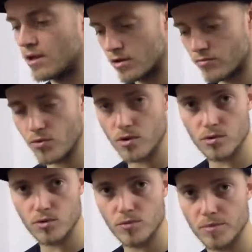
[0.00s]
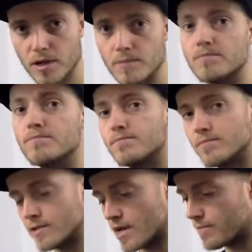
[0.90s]
The 4-note grouping,
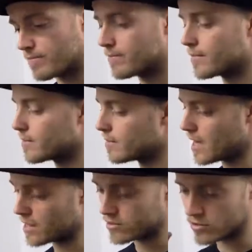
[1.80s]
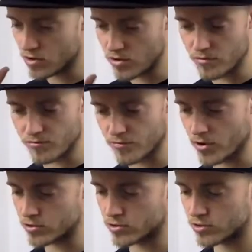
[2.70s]
accent on the
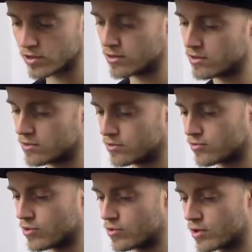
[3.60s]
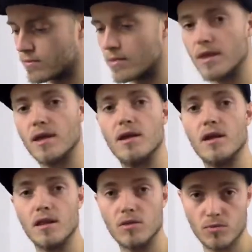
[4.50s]
first stroke and
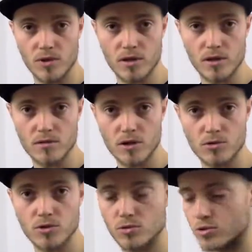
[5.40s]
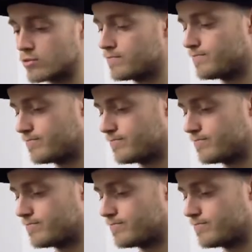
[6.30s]
then 3 ghost notes.